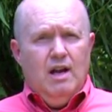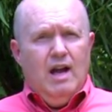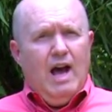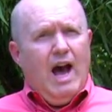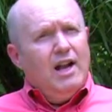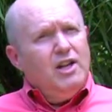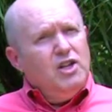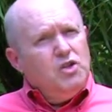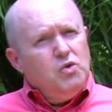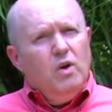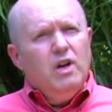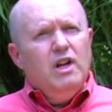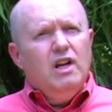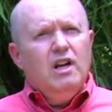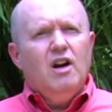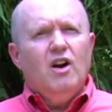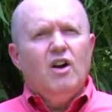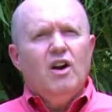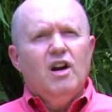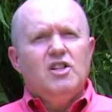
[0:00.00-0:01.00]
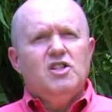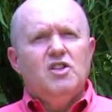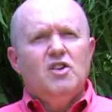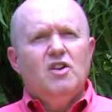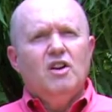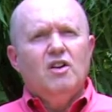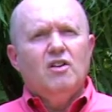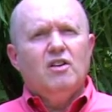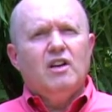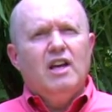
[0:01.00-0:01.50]
I just want to encourage you
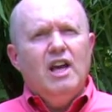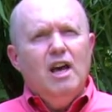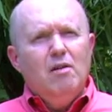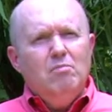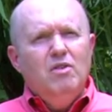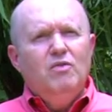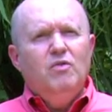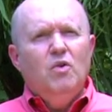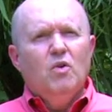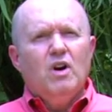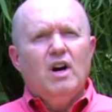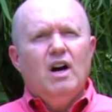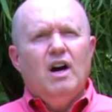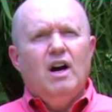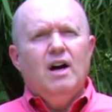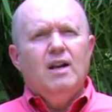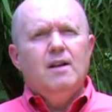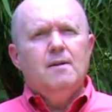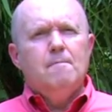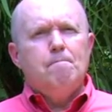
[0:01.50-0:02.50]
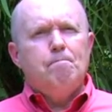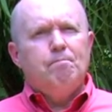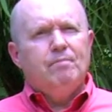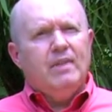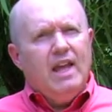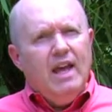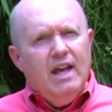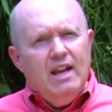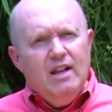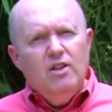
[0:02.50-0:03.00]
to get before God,
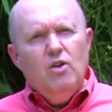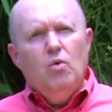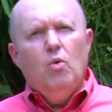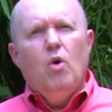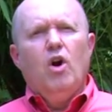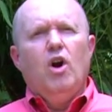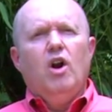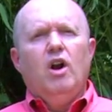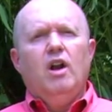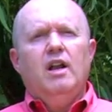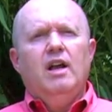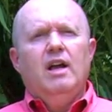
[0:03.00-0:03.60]
get in the Word,